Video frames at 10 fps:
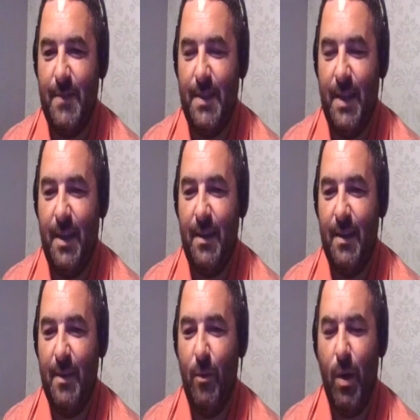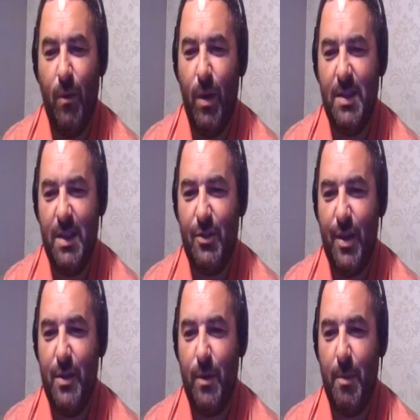Yeah. Was it a
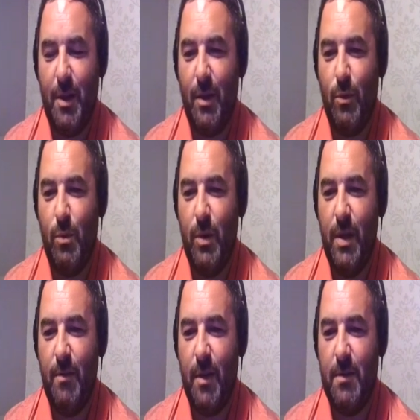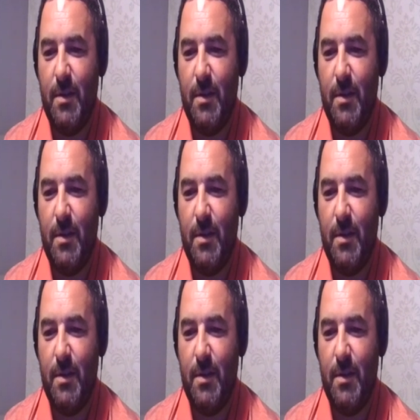straight swap? I thought there was money involved.